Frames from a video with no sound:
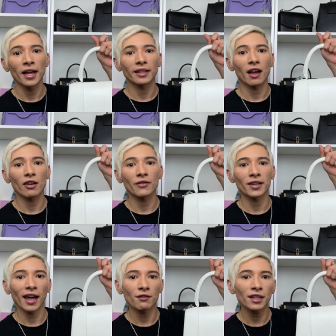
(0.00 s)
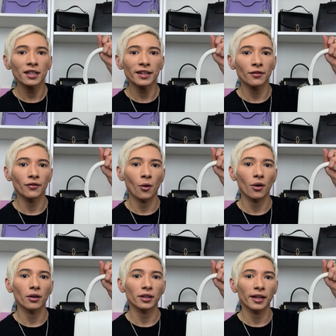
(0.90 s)
Now, if you can't really like
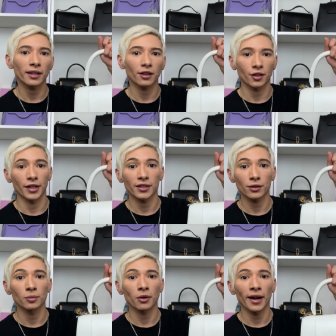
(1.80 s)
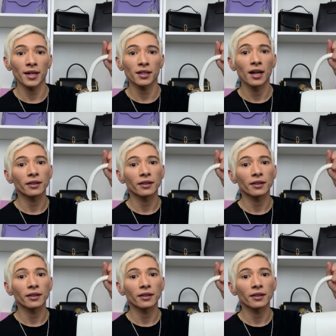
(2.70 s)
afford like the crystal price,